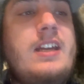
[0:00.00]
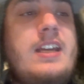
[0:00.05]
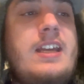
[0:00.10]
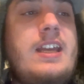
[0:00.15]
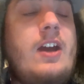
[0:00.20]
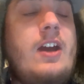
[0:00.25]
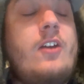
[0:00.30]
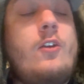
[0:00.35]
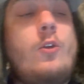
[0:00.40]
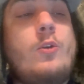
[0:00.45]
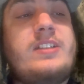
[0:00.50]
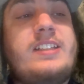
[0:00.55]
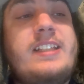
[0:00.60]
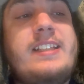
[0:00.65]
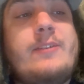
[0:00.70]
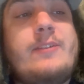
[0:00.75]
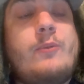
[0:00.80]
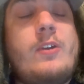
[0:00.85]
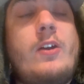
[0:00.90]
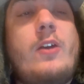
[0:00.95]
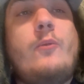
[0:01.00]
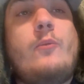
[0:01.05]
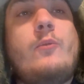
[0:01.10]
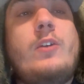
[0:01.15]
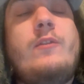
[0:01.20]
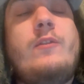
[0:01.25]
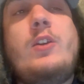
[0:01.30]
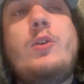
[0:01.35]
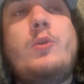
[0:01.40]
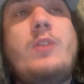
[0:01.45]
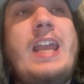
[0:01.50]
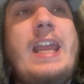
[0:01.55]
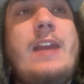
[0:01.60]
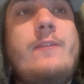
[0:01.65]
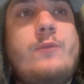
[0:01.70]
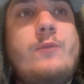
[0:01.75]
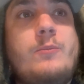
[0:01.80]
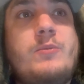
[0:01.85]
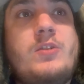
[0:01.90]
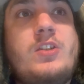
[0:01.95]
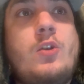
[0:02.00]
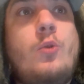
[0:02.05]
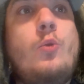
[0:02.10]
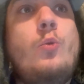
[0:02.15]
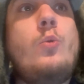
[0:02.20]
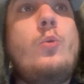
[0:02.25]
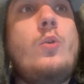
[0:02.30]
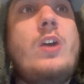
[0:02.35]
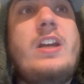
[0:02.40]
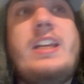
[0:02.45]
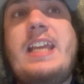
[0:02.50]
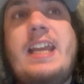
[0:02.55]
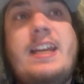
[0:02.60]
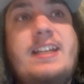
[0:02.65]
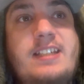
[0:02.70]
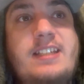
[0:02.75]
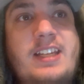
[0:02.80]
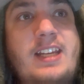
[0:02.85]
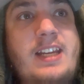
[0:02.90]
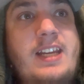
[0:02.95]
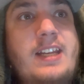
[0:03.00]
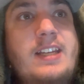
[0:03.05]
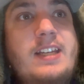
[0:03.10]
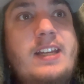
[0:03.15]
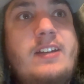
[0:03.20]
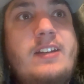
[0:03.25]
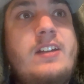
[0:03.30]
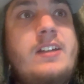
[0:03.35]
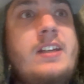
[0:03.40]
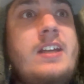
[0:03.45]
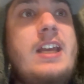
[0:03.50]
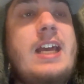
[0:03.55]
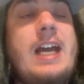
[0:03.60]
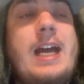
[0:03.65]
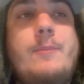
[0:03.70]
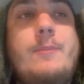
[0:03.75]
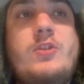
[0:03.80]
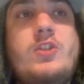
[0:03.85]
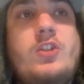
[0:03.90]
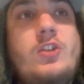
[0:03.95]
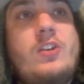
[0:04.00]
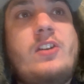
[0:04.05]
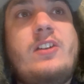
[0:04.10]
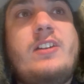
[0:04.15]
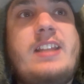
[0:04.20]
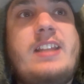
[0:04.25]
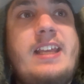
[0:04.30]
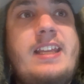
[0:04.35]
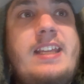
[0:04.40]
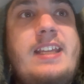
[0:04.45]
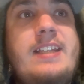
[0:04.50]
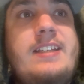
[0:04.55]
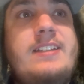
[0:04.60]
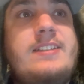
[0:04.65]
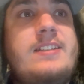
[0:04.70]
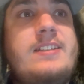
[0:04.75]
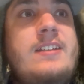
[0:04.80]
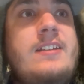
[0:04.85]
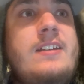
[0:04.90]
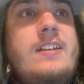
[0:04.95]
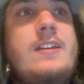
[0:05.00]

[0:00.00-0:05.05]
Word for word: Of course, his review came from 2018, and I'm sure that he's